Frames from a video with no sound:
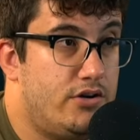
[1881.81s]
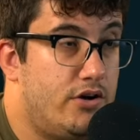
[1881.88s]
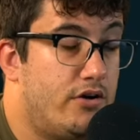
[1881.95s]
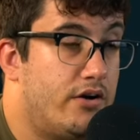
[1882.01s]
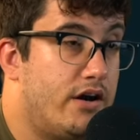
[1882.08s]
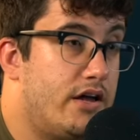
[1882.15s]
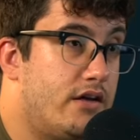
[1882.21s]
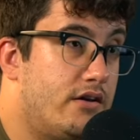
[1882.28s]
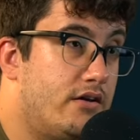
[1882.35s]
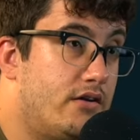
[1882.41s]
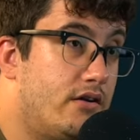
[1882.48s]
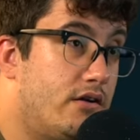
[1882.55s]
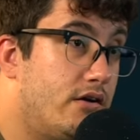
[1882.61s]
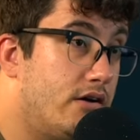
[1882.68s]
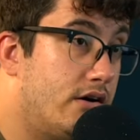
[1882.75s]
you're
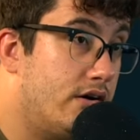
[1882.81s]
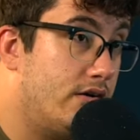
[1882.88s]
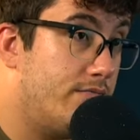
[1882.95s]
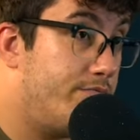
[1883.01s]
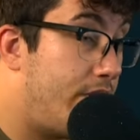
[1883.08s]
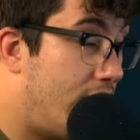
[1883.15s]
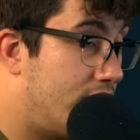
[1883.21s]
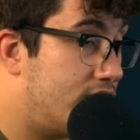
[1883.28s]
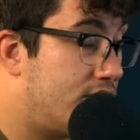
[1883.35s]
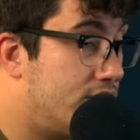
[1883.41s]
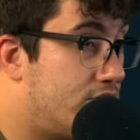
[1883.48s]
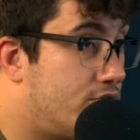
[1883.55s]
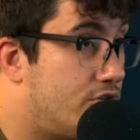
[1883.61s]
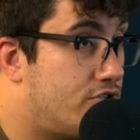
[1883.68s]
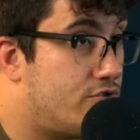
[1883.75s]
in a bad
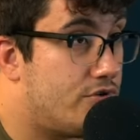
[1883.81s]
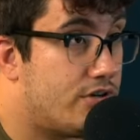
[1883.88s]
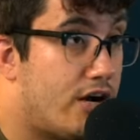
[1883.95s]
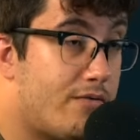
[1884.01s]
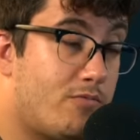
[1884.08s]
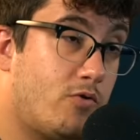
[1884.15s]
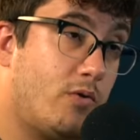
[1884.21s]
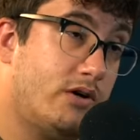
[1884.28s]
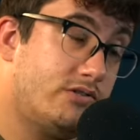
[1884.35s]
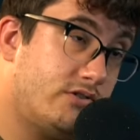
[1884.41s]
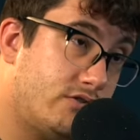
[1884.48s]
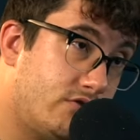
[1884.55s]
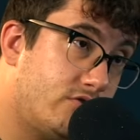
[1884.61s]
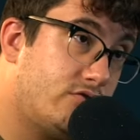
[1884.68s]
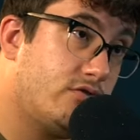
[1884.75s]
situation retirement-wise and
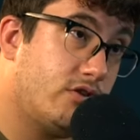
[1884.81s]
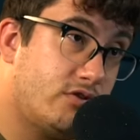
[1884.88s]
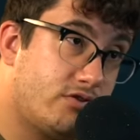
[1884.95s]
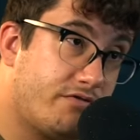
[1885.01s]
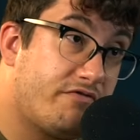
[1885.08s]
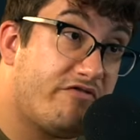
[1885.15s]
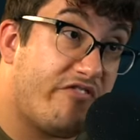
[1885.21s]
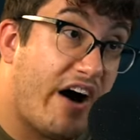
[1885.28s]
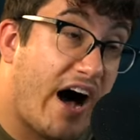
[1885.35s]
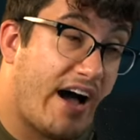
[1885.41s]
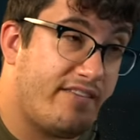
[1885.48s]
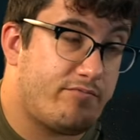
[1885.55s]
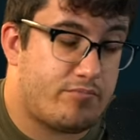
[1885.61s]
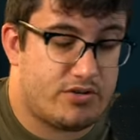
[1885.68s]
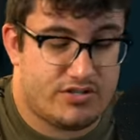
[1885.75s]
the student loans are
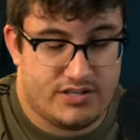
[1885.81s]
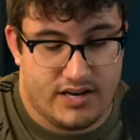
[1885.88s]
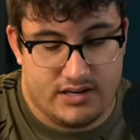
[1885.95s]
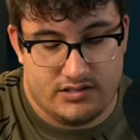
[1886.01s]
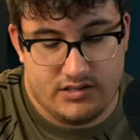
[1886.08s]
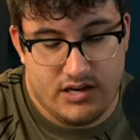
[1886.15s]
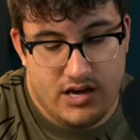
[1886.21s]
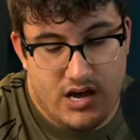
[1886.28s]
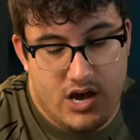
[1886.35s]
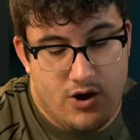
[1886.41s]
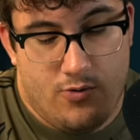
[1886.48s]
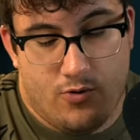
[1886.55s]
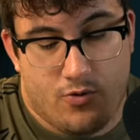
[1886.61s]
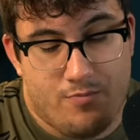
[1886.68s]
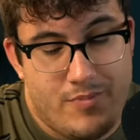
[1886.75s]
five percent.
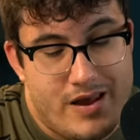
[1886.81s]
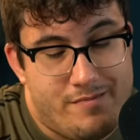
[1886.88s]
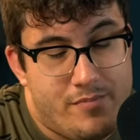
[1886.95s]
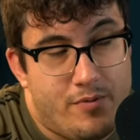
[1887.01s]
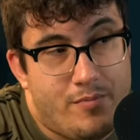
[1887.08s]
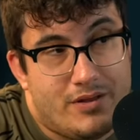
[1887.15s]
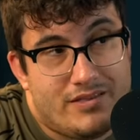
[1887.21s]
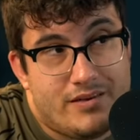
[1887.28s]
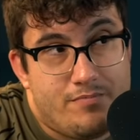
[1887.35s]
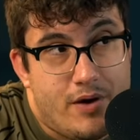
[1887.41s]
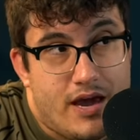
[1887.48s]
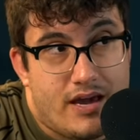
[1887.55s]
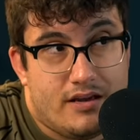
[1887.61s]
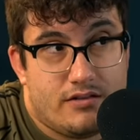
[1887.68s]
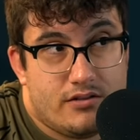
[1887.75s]
Or minimum monthly
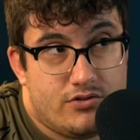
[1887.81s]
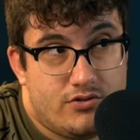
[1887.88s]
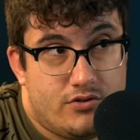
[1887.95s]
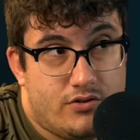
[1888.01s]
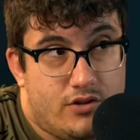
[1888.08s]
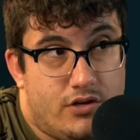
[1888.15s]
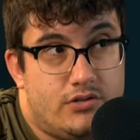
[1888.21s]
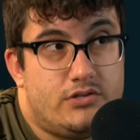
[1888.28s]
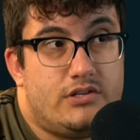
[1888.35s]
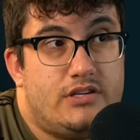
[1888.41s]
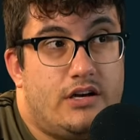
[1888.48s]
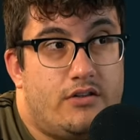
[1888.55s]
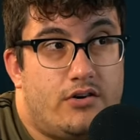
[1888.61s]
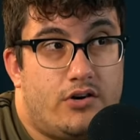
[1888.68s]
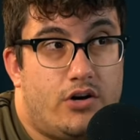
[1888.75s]
paying the student loans
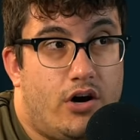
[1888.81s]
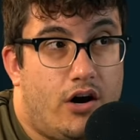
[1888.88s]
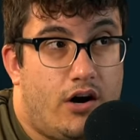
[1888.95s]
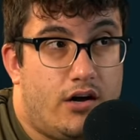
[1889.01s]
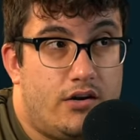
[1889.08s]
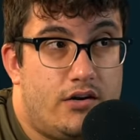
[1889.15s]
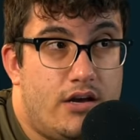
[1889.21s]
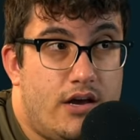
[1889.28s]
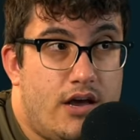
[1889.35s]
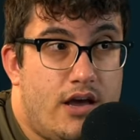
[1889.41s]
until they're gone.